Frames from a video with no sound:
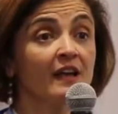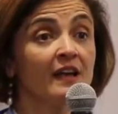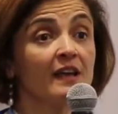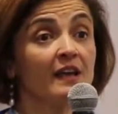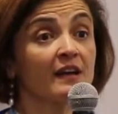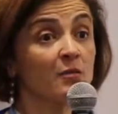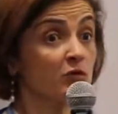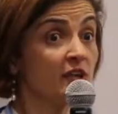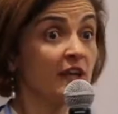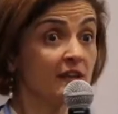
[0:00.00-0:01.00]

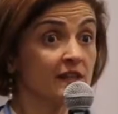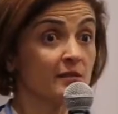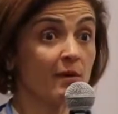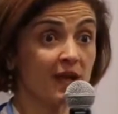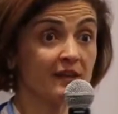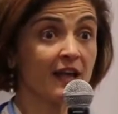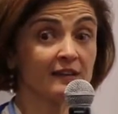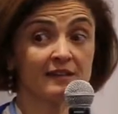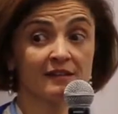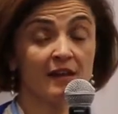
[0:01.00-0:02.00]
remunerated by
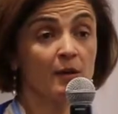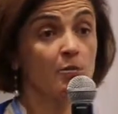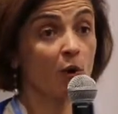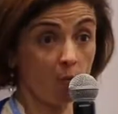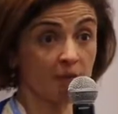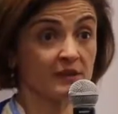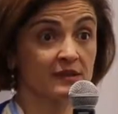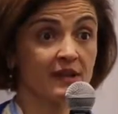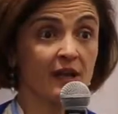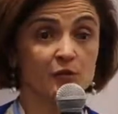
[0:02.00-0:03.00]
that
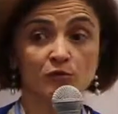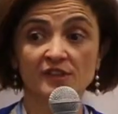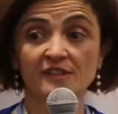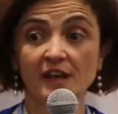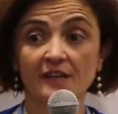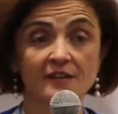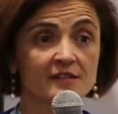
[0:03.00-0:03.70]
properly, I would say.